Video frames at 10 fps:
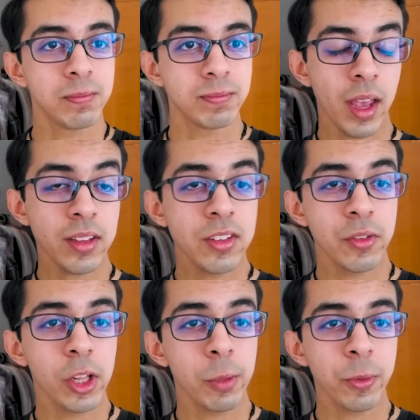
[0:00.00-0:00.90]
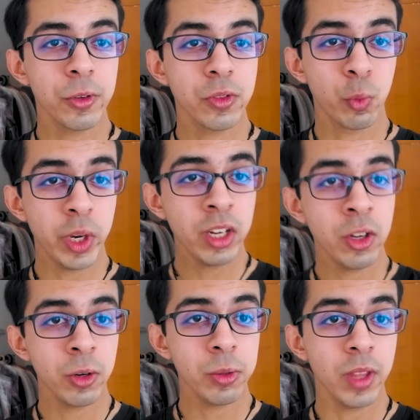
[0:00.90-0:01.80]
As developers, we
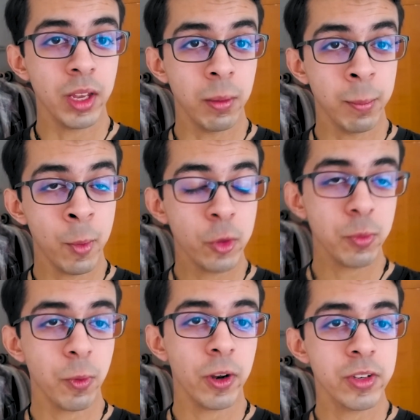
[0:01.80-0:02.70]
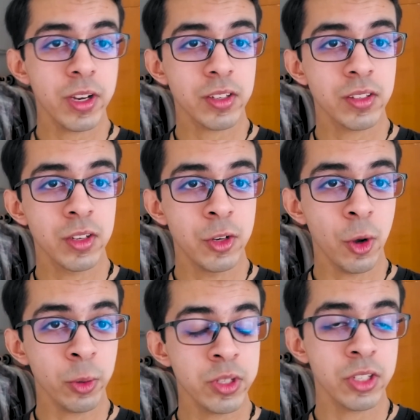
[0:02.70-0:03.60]
know that most projects
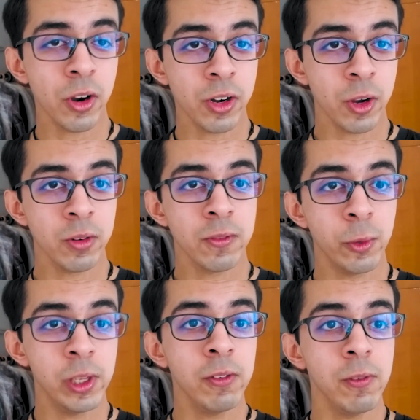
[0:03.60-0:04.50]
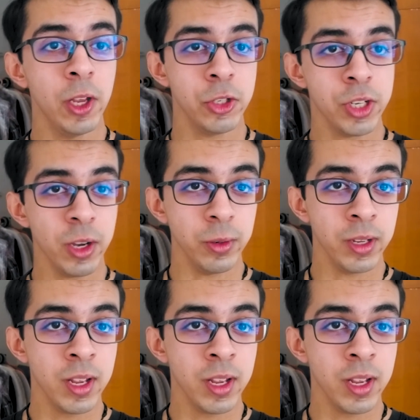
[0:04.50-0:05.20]
don't start out fully fleshed out,